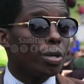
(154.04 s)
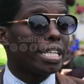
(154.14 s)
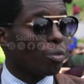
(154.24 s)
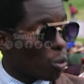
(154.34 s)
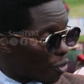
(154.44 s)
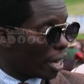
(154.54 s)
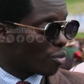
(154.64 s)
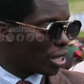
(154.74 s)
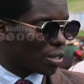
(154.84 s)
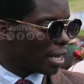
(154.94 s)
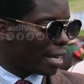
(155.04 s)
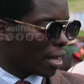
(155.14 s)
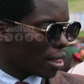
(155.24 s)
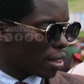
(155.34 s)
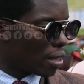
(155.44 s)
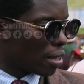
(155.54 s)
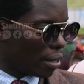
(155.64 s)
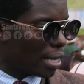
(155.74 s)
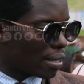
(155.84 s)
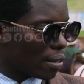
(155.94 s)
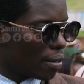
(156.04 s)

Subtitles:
it and we'll fight for it to the death. Yes.